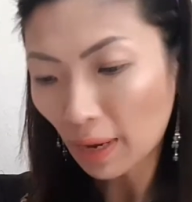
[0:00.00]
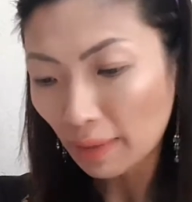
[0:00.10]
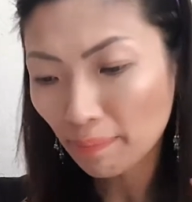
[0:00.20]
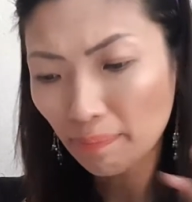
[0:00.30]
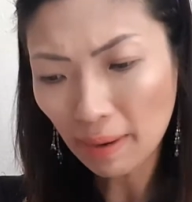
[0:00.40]

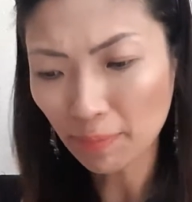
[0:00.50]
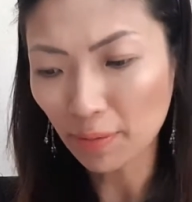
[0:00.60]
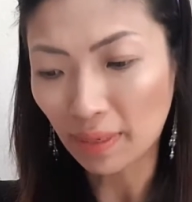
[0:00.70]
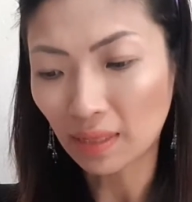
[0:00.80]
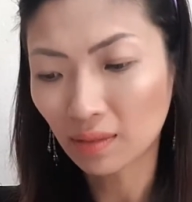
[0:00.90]
and
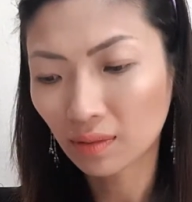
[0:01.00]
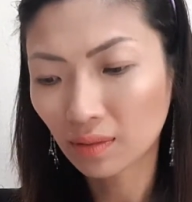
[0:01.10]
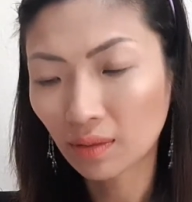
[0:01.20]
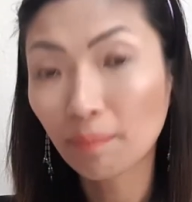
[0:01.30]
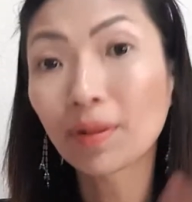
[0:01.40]
peppermint
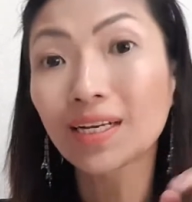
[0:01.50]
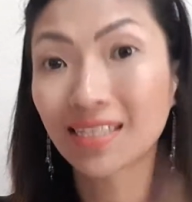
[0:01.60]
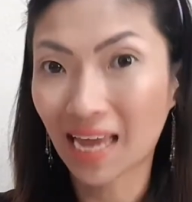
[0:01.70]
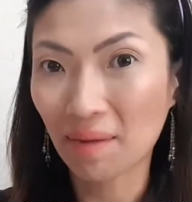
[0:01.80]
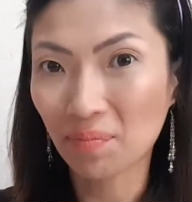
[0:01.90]
plus
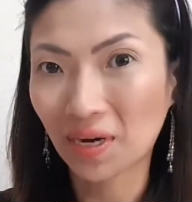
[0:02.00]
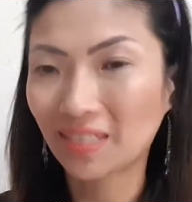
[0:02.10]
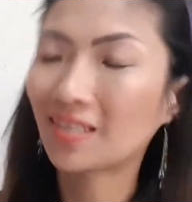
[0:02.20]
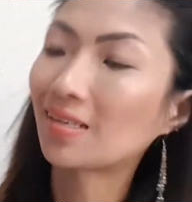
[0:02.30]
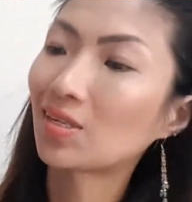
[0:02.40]
cypress.